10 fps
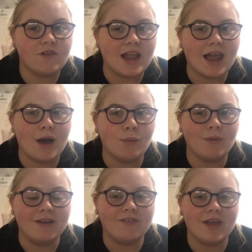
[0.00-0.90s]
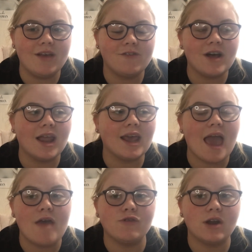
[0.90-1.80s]
fell out with, it felt
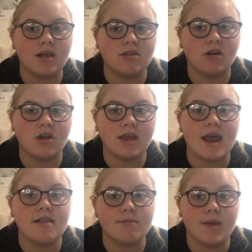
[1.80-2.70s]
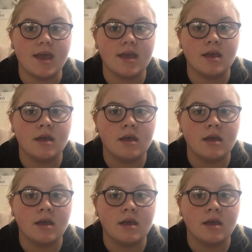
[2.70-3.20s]
like everyone else had gone against me